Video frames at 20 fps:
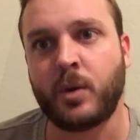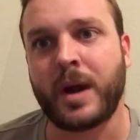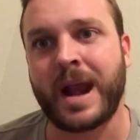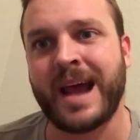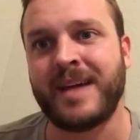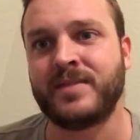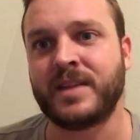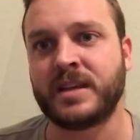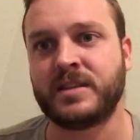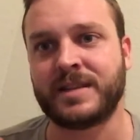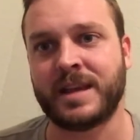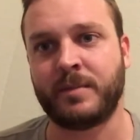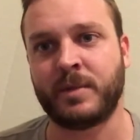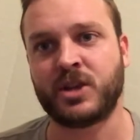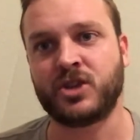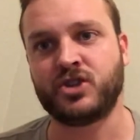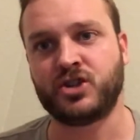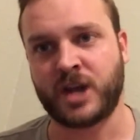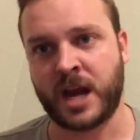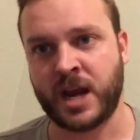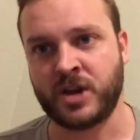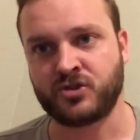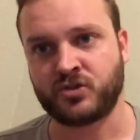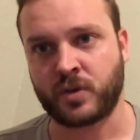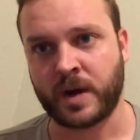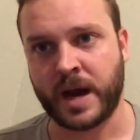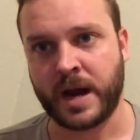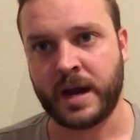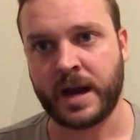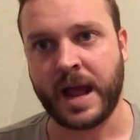don't have the same exchange
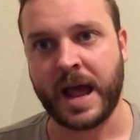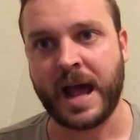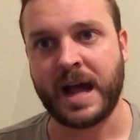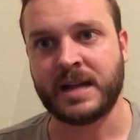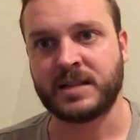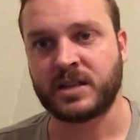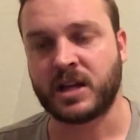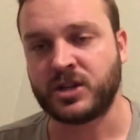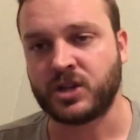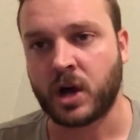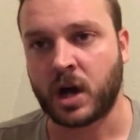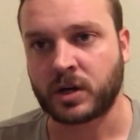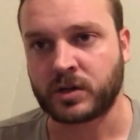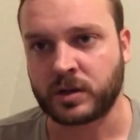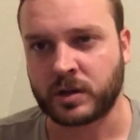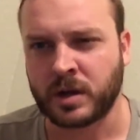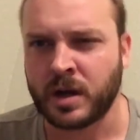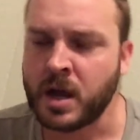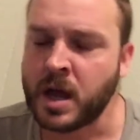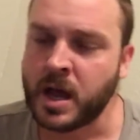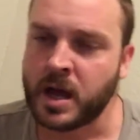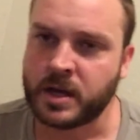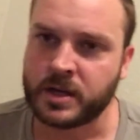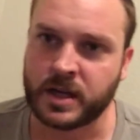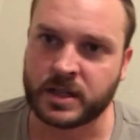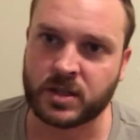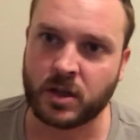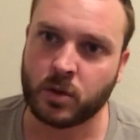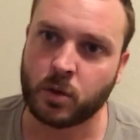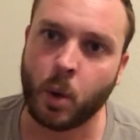rate as a doctor.
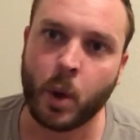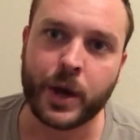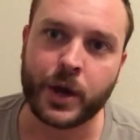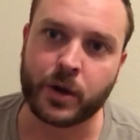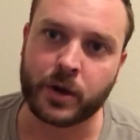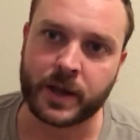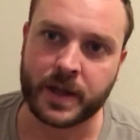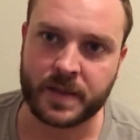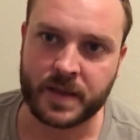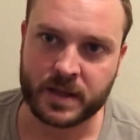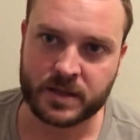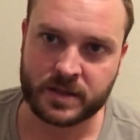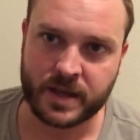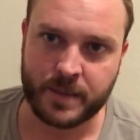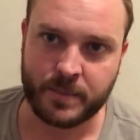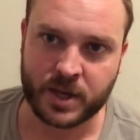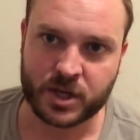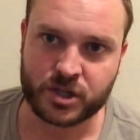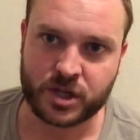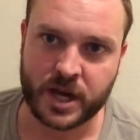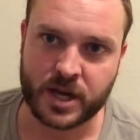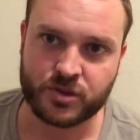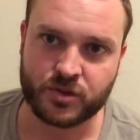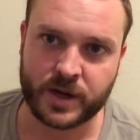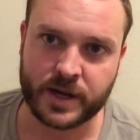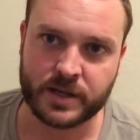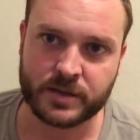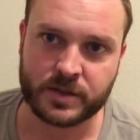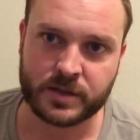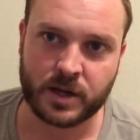Does a lawyer get the same exchange
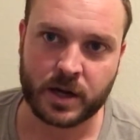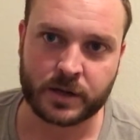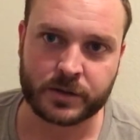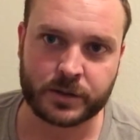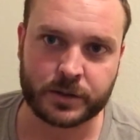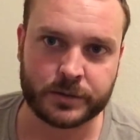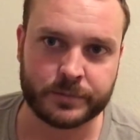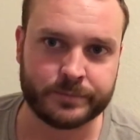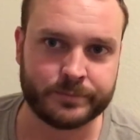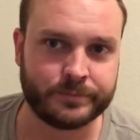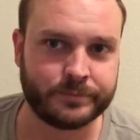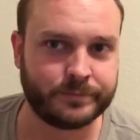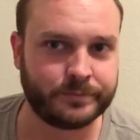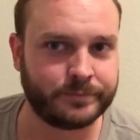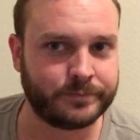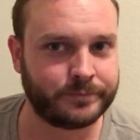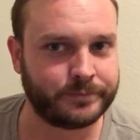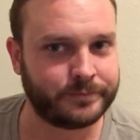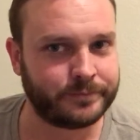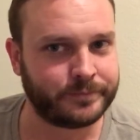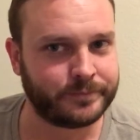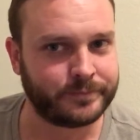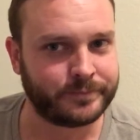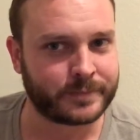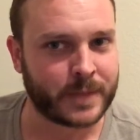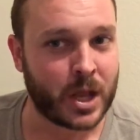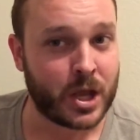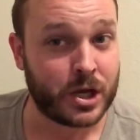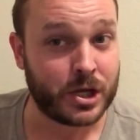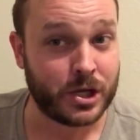rate as a doctor?
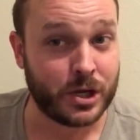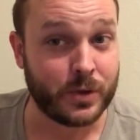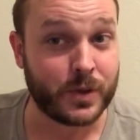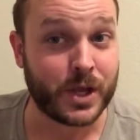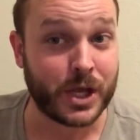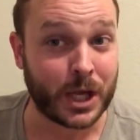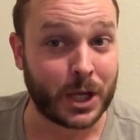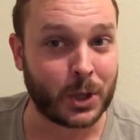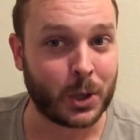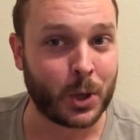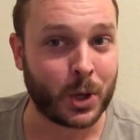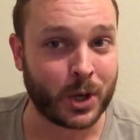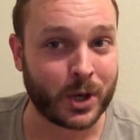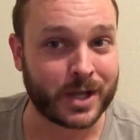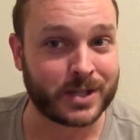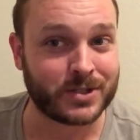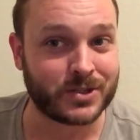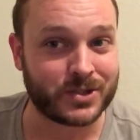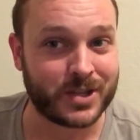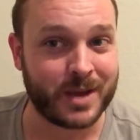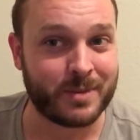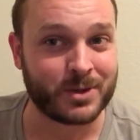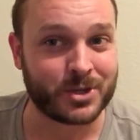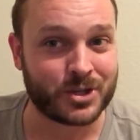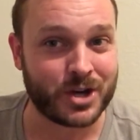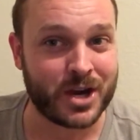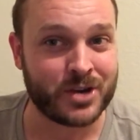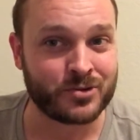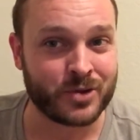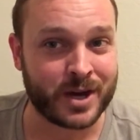Do you think a lawyer gets the same
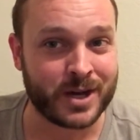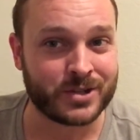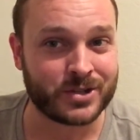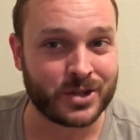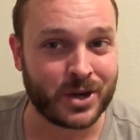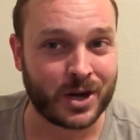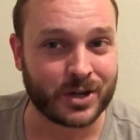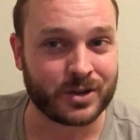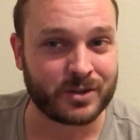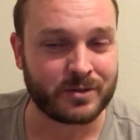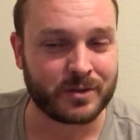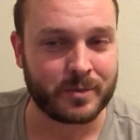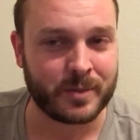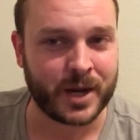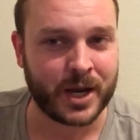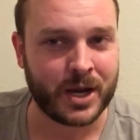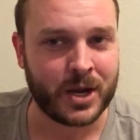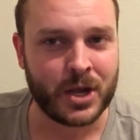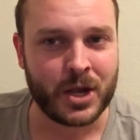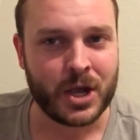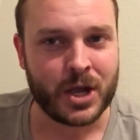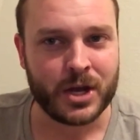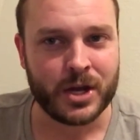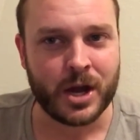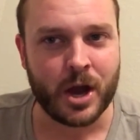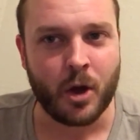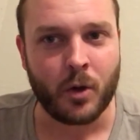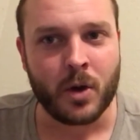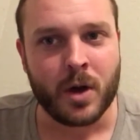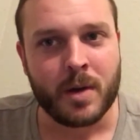exchange rate as a doctor for me?
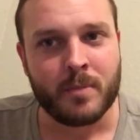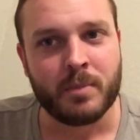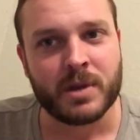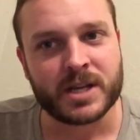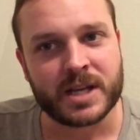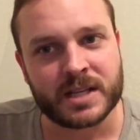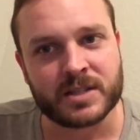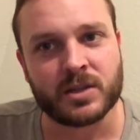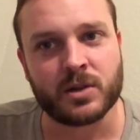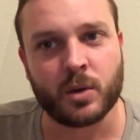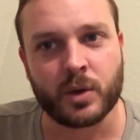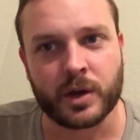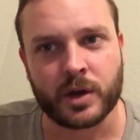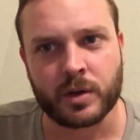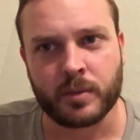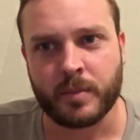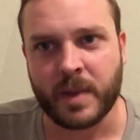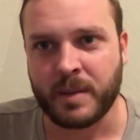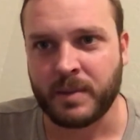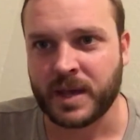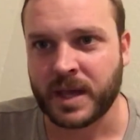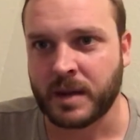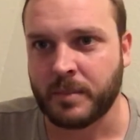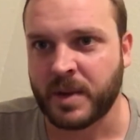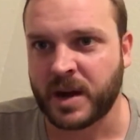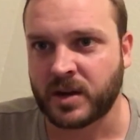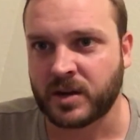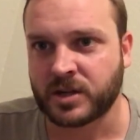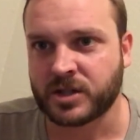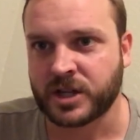No. But does a lawyer maybe get a
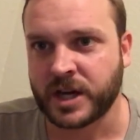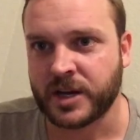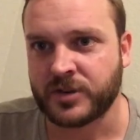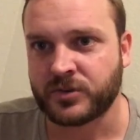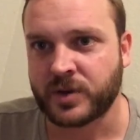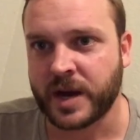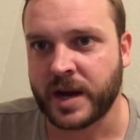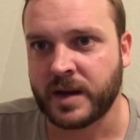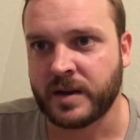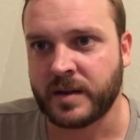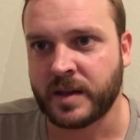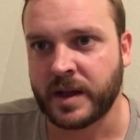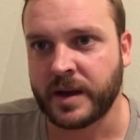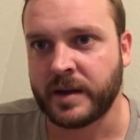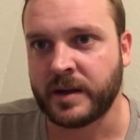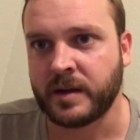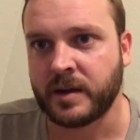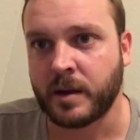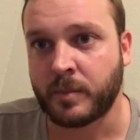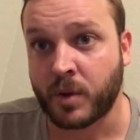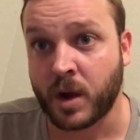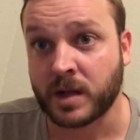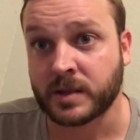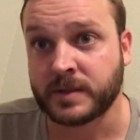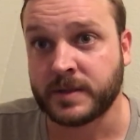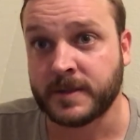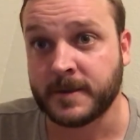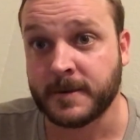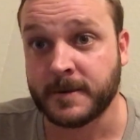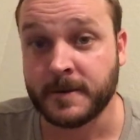better exchange rate than a
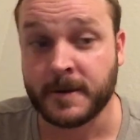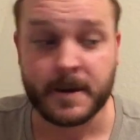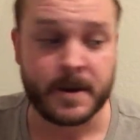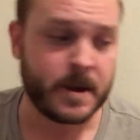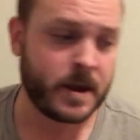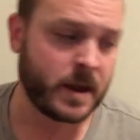prostitute?